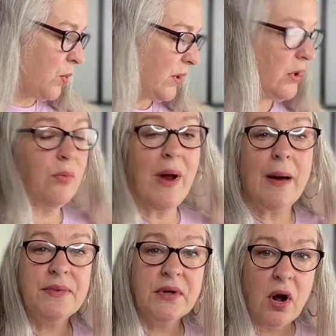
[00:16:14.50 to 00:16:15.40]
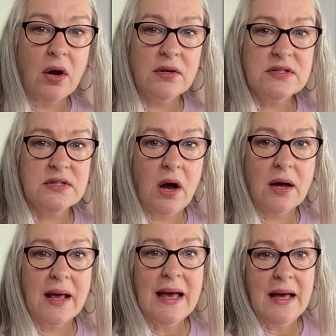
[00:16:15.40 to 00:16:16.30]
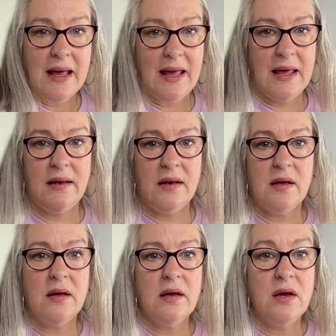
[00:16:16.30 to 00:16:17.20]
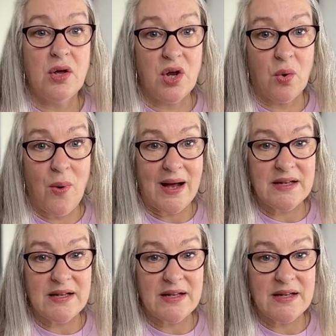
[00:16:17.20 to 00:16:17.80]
going to wrap the cardstock in your wax